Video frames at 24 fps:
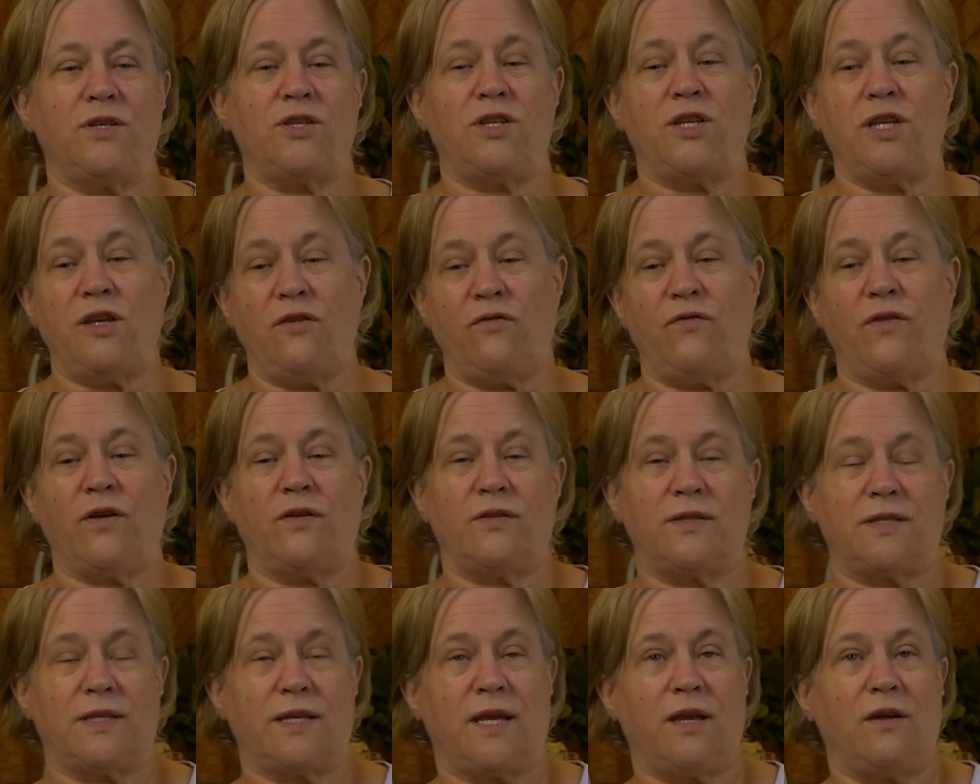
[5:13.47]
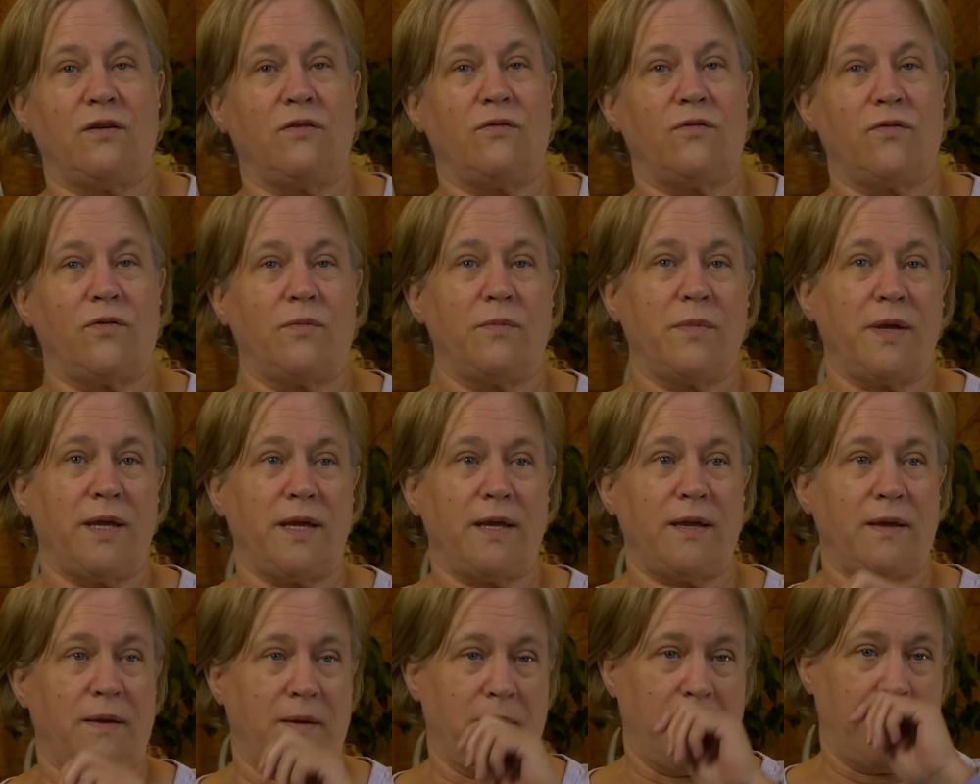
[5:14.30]
She felt scared for
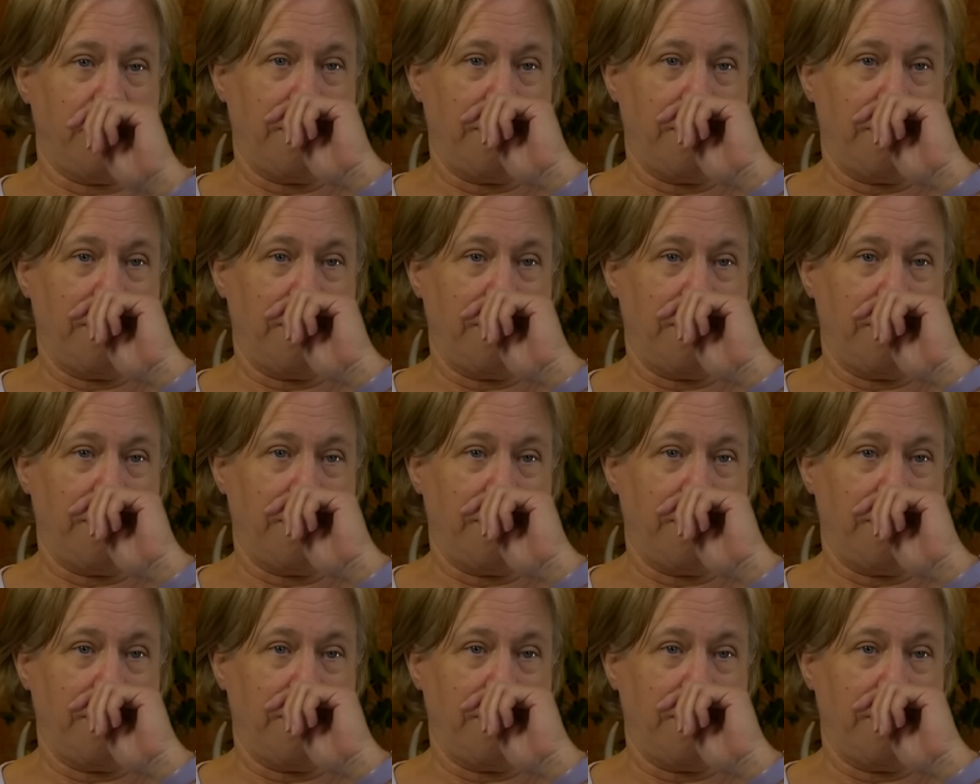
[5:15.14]
me,